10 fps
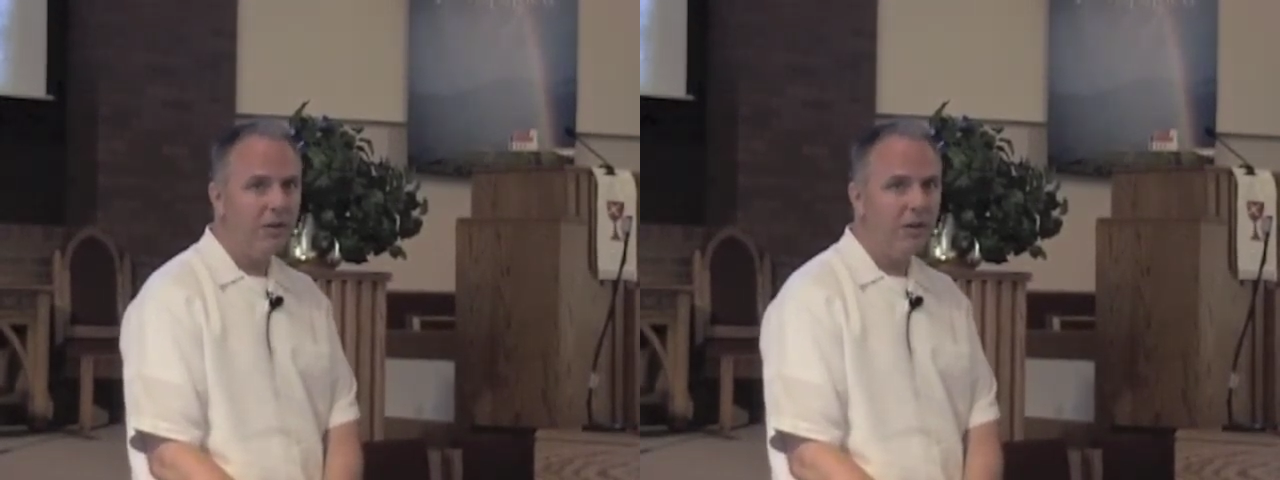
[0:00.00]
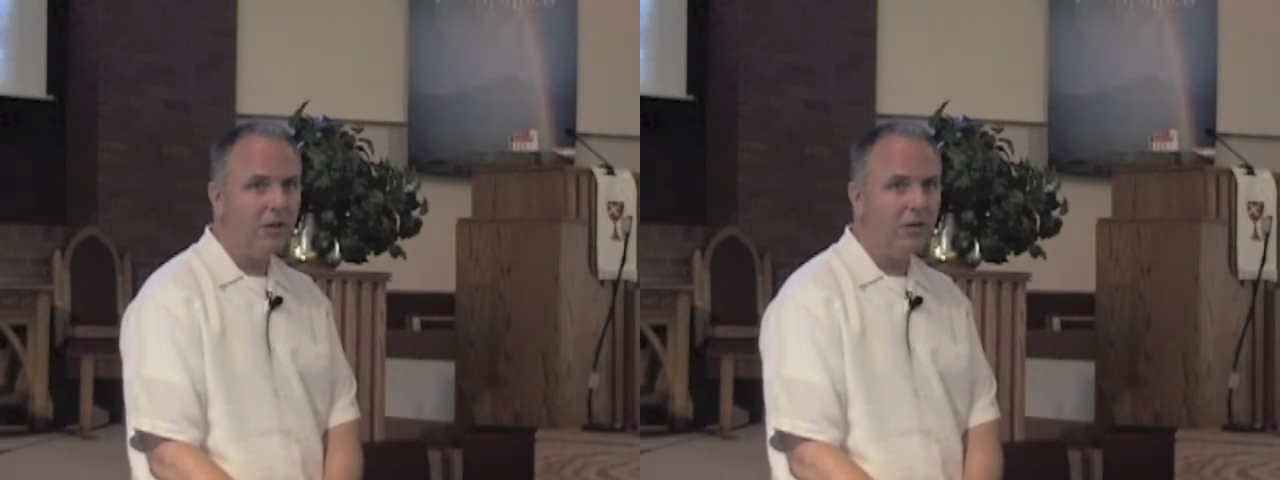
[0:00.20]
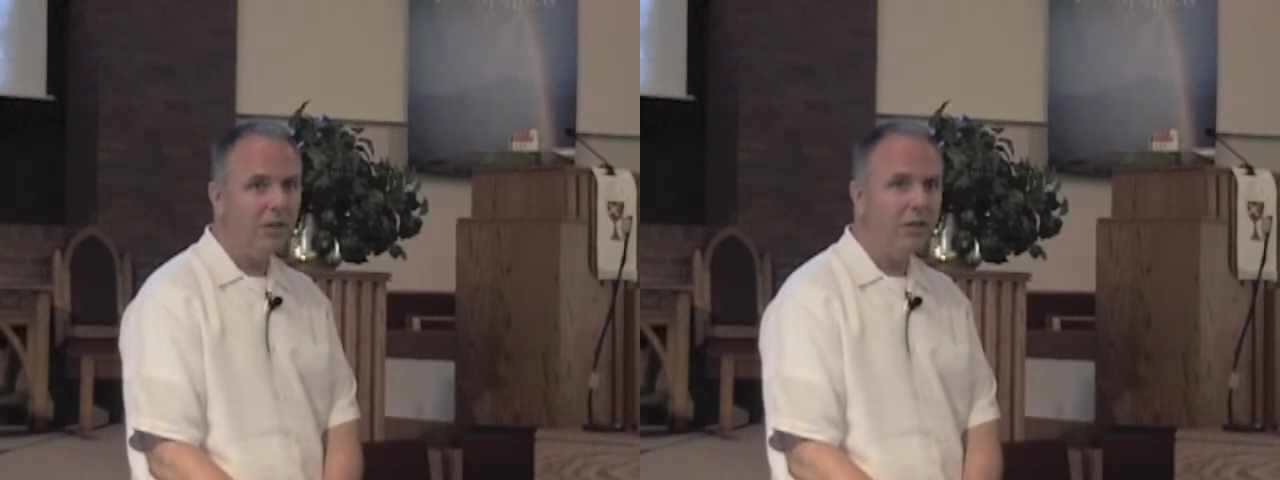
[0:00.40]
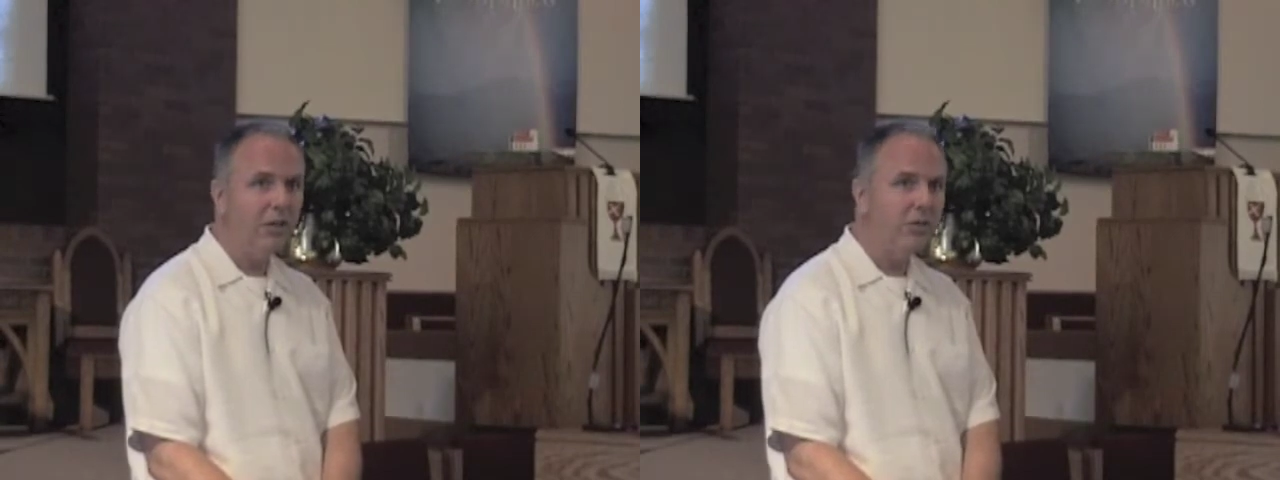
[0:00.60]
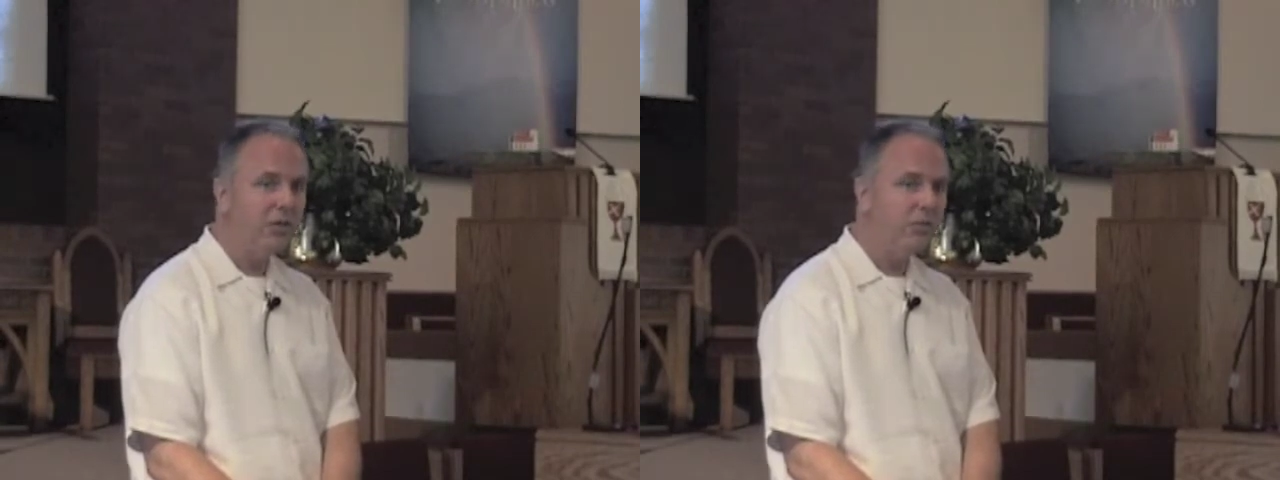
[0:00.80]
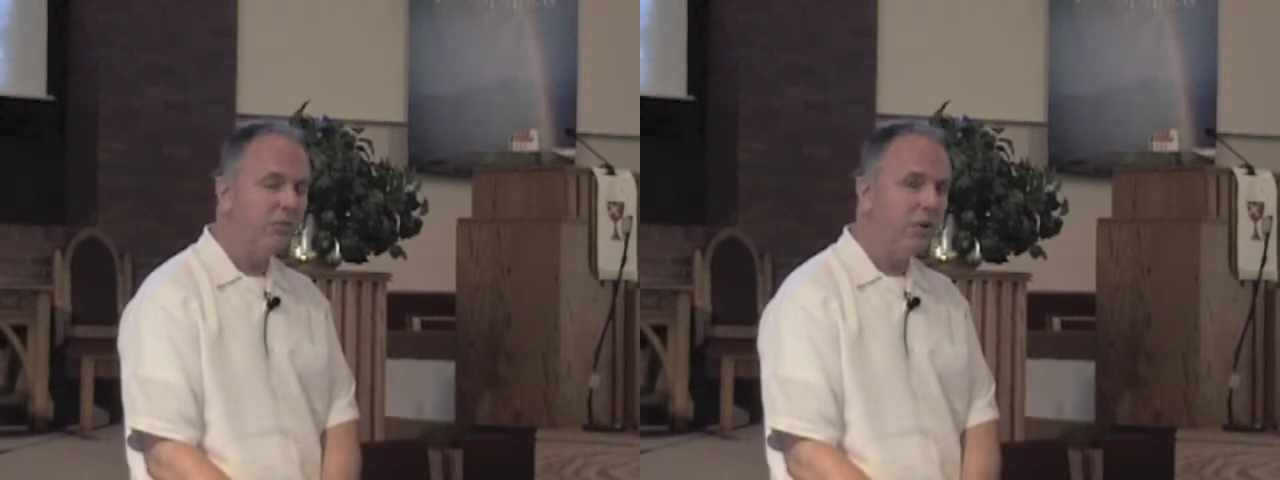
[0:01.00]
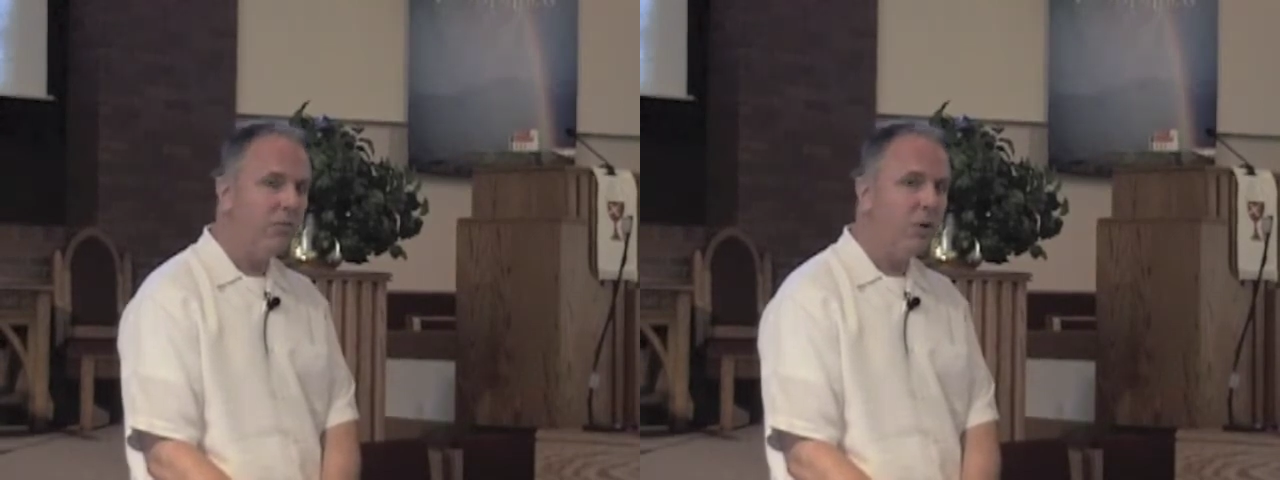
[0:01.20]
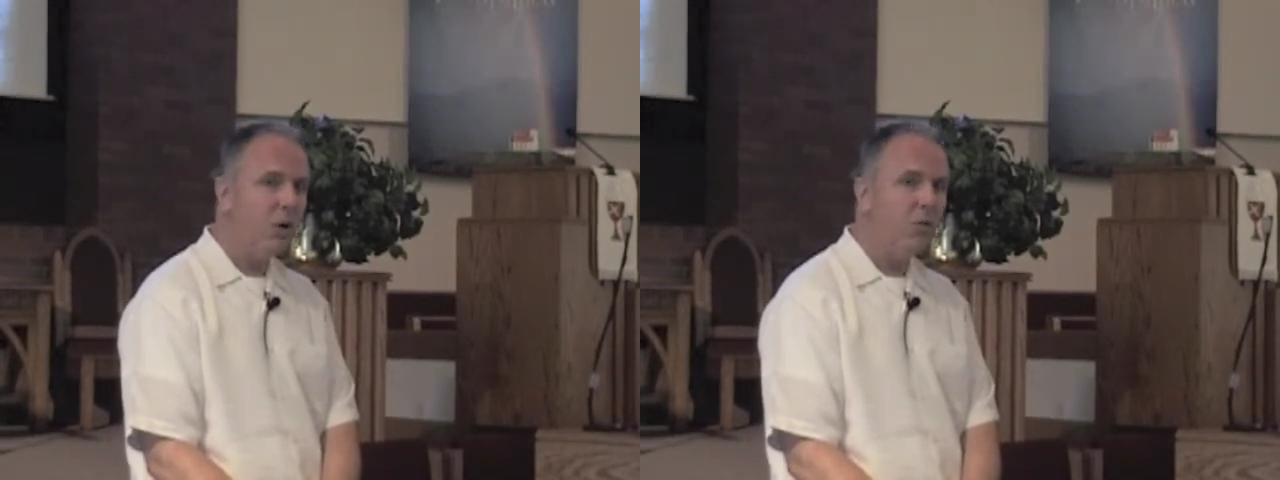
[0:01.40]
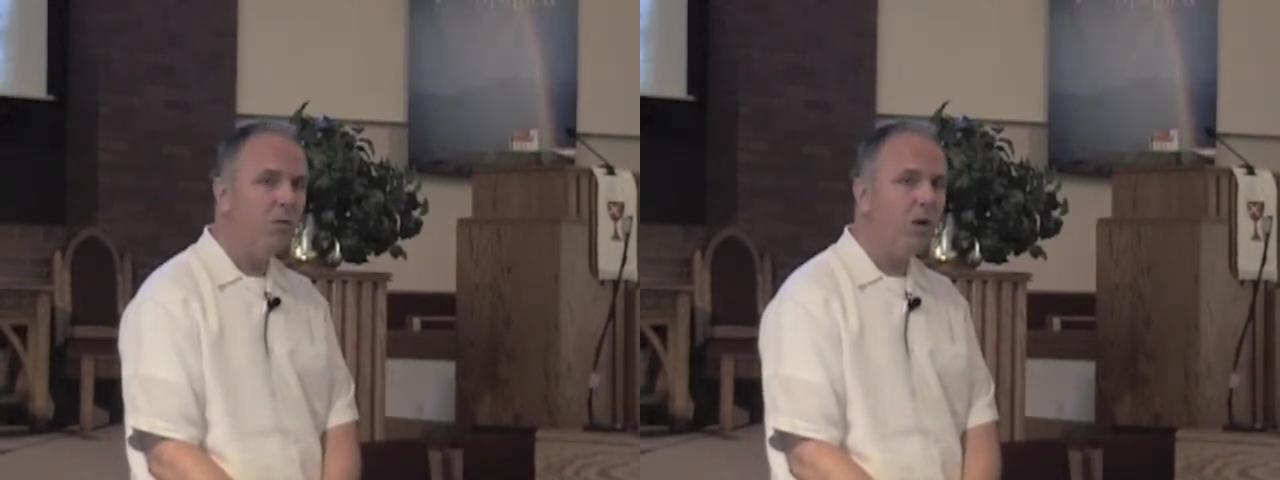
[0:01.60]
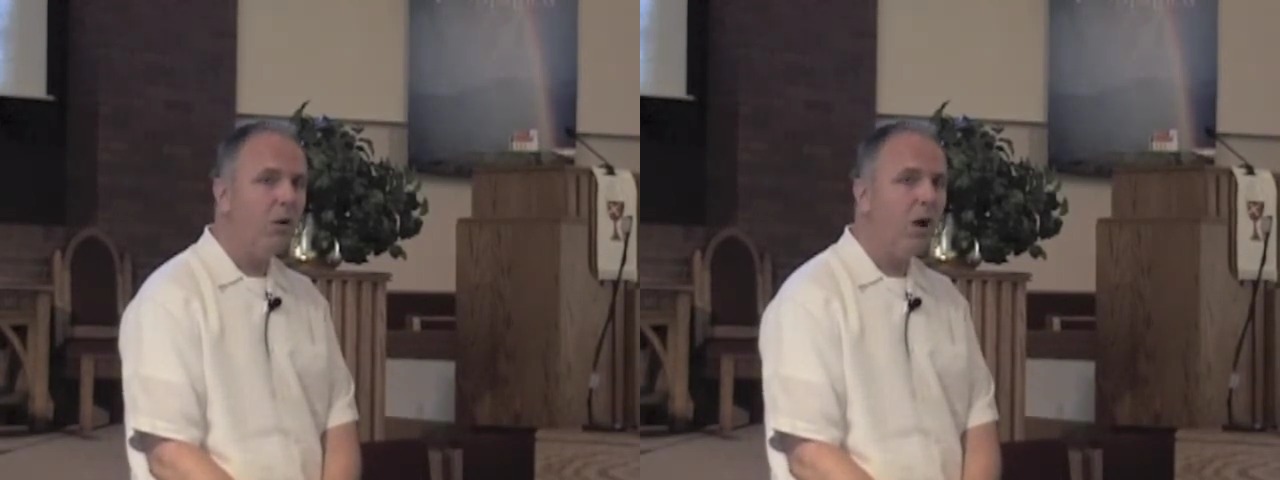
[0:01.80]
Uh, Linda's from
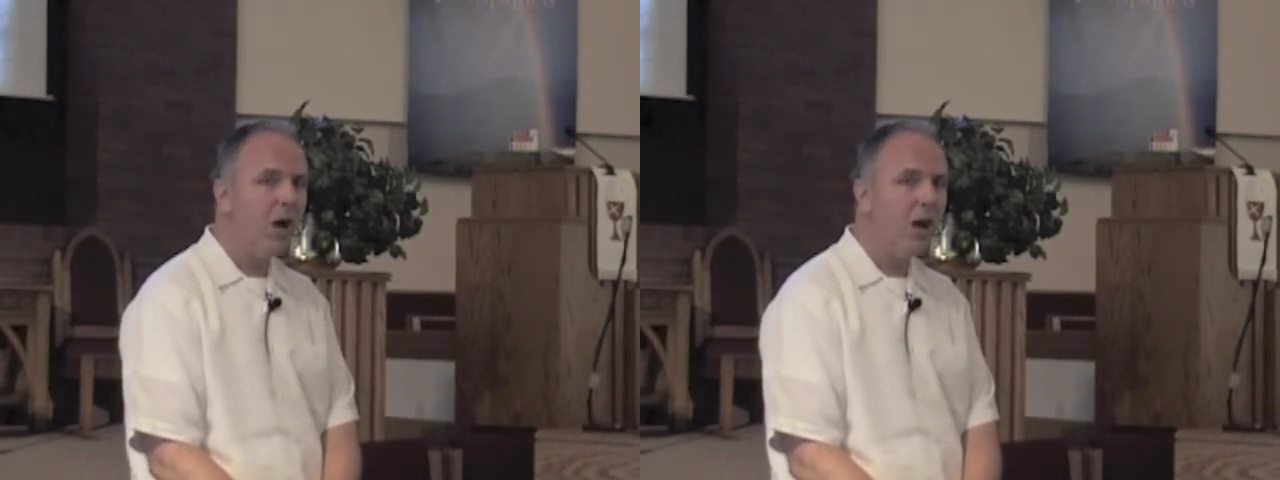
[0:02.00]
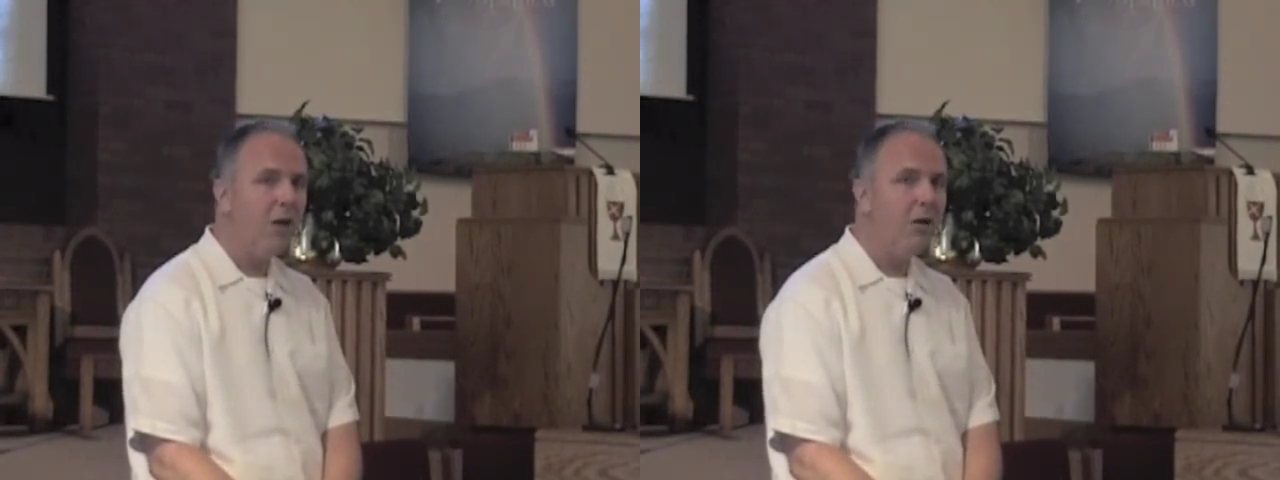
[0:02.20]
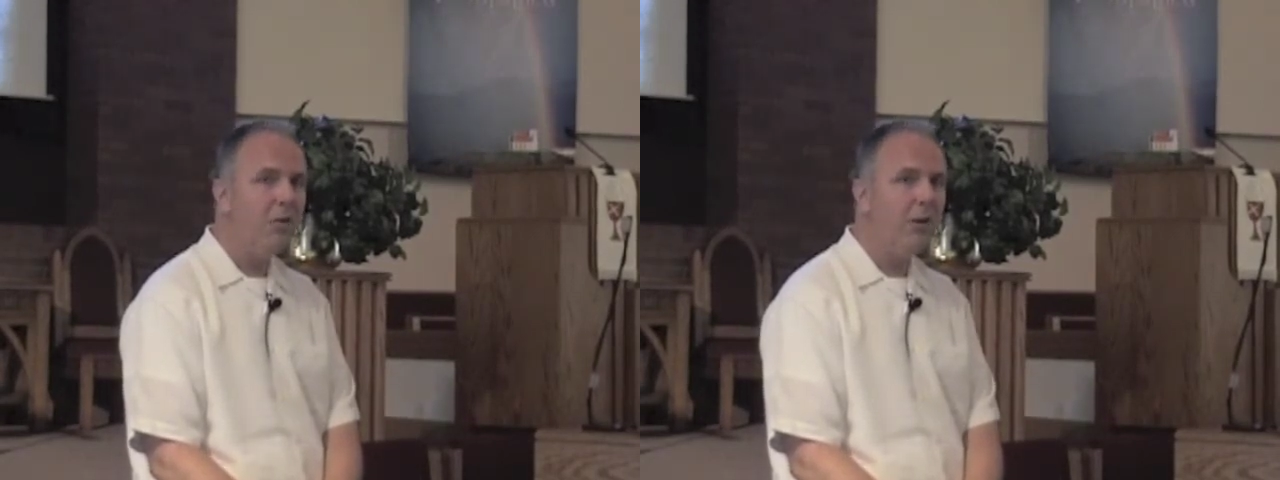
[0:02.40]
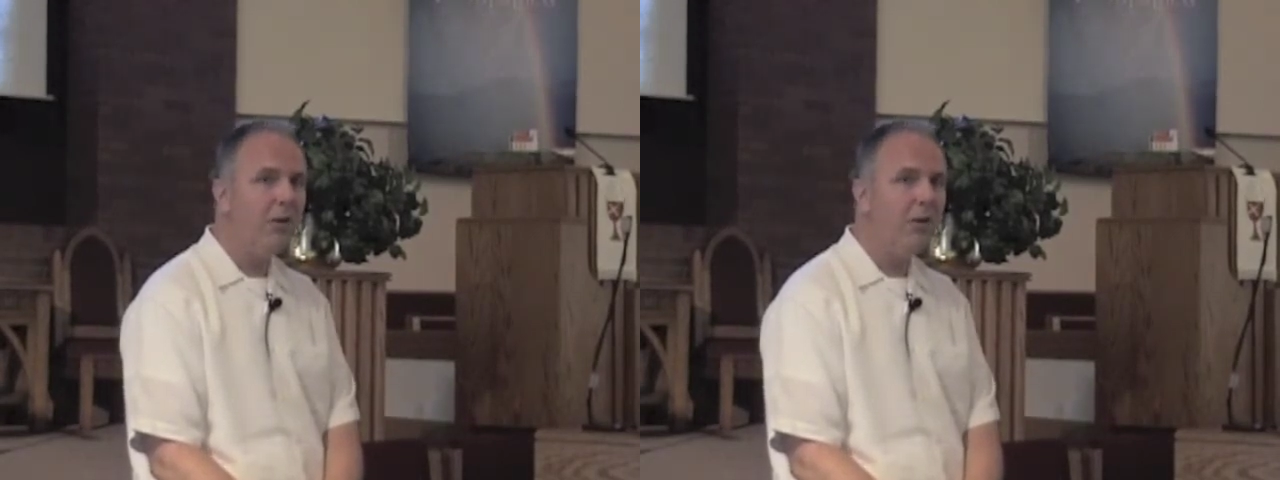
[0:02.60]
over in Ohio,